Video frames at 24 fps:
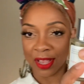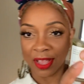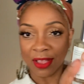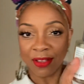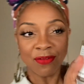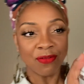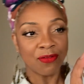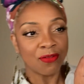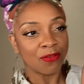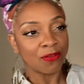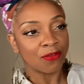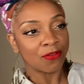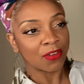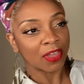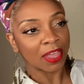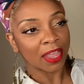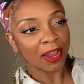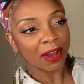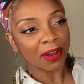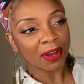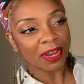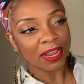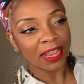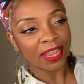
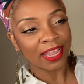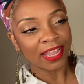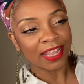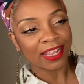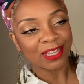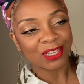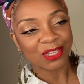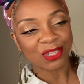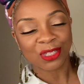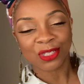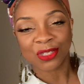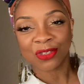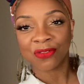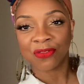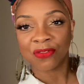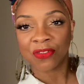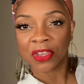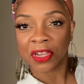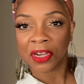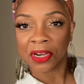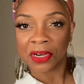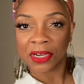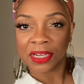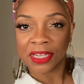very just
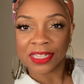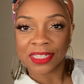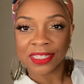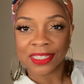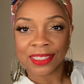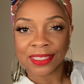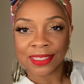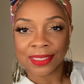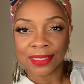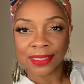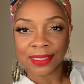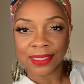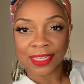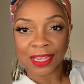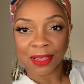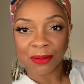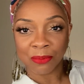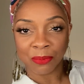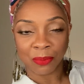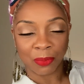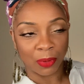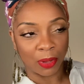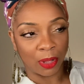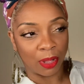very
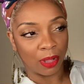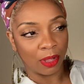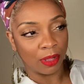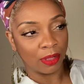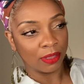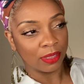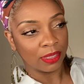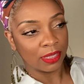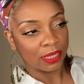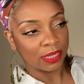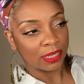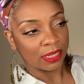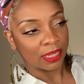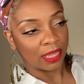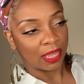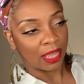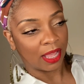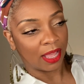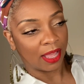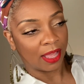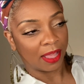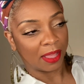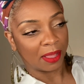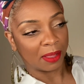simple
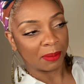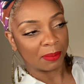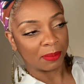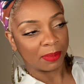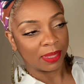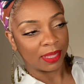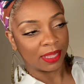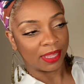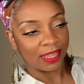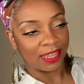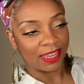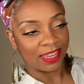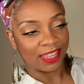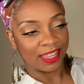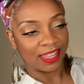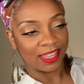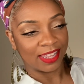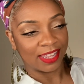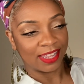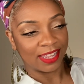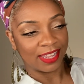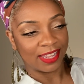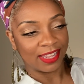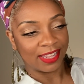um,
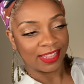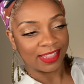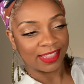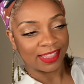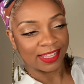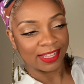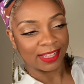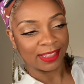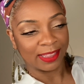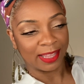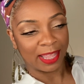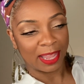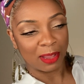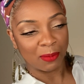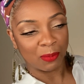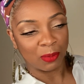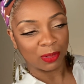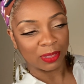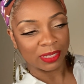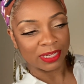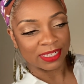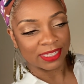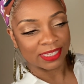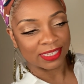the label
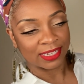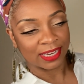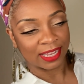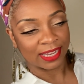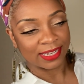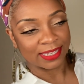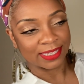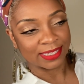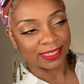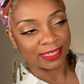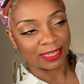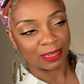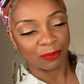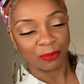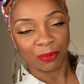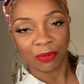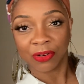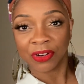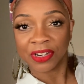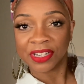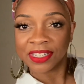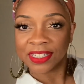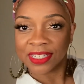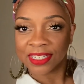is nicely
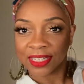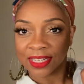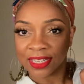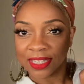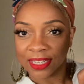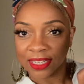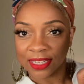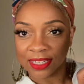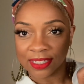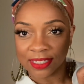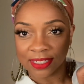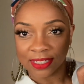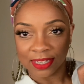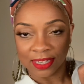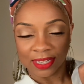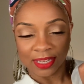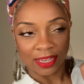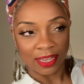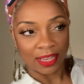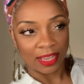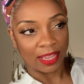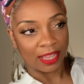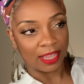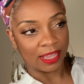printed
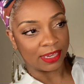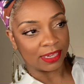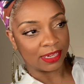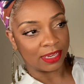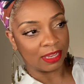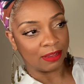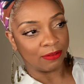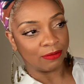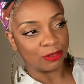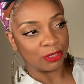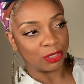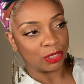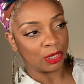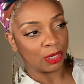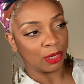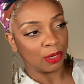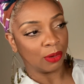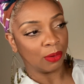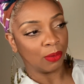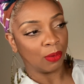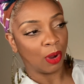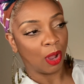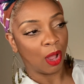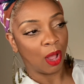it gives
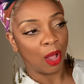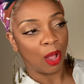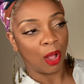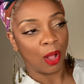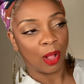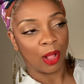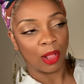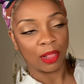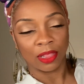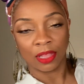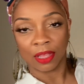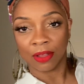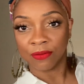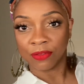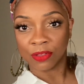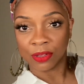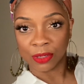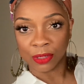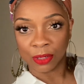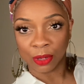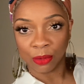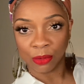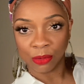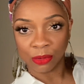you all of the
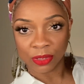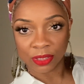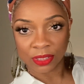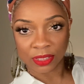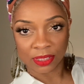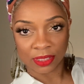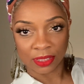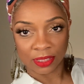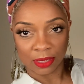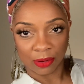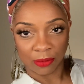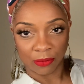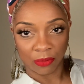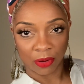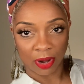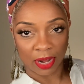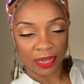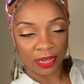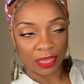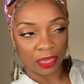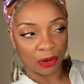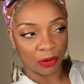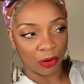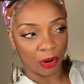notes right
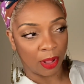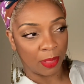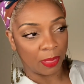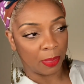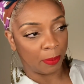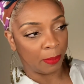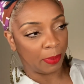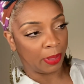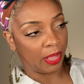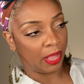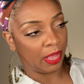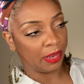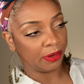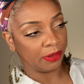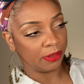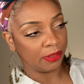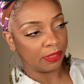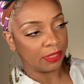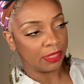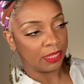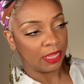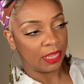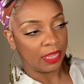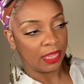here on the bottle
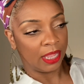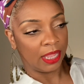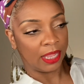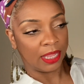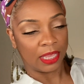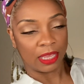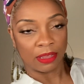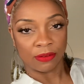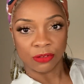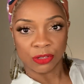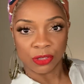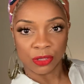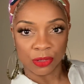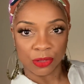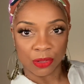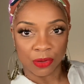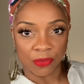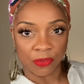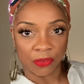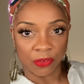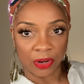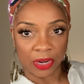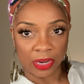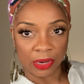it gives you the
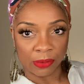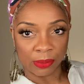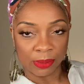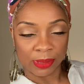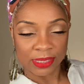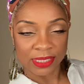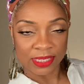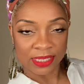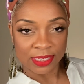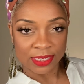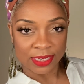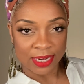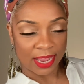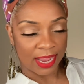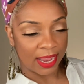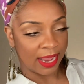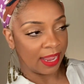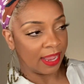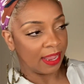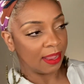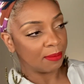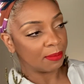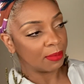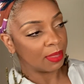fragrance
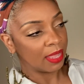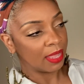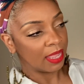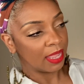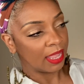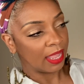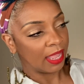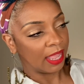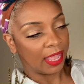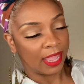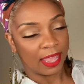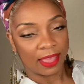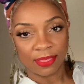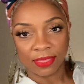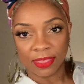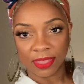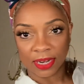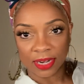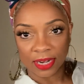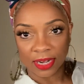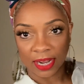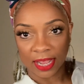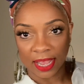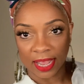name, and then
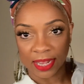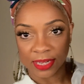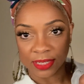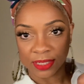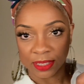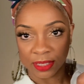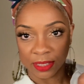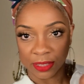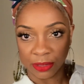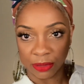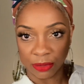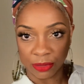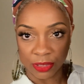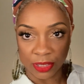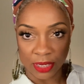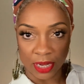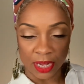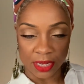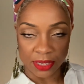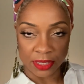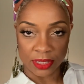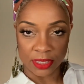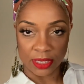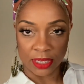it has a little
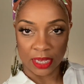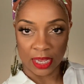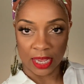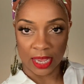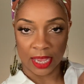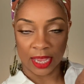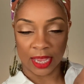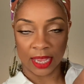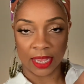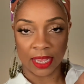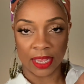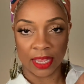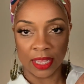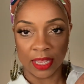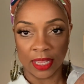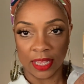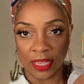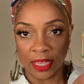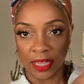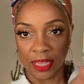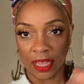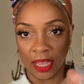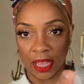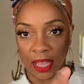dossier
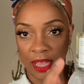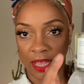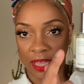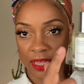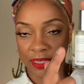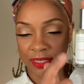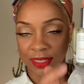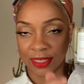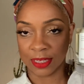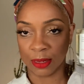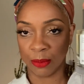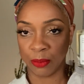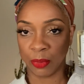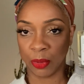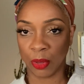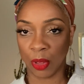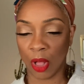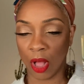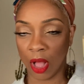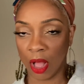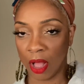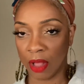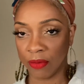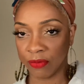uh, symbol
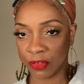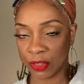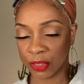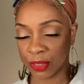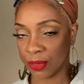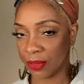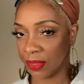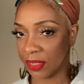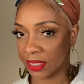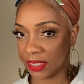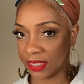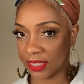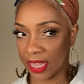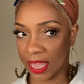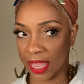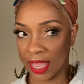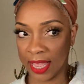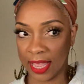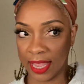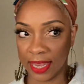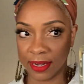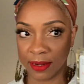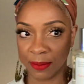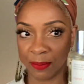off to the
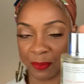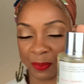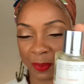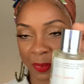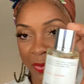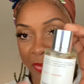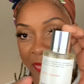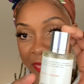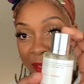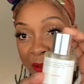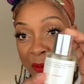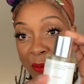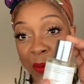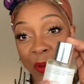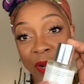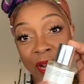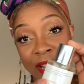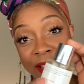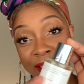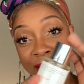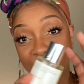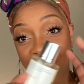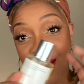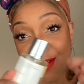side. What I
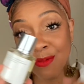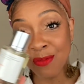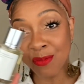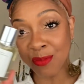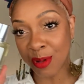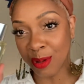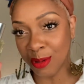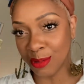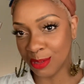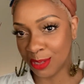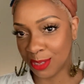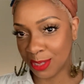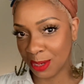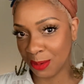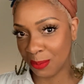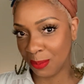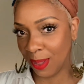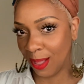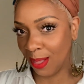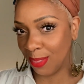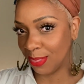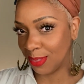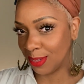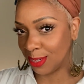love most
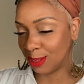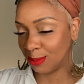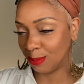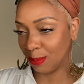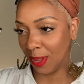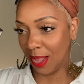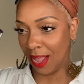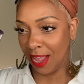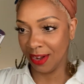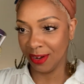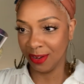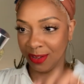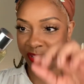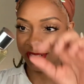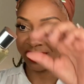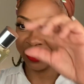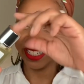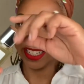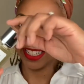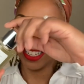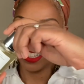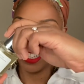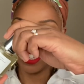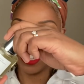about this bottle
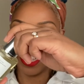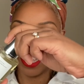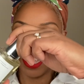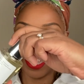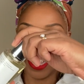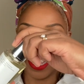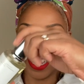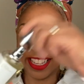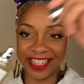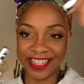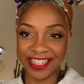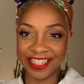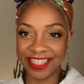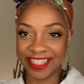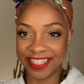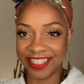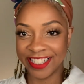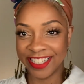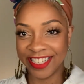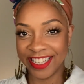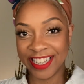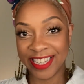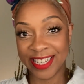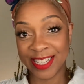is
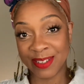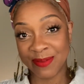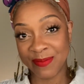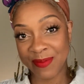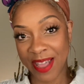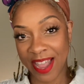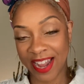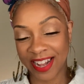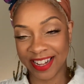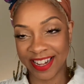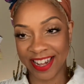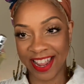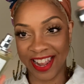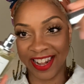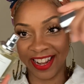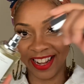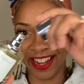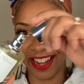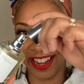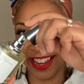it's magnetic.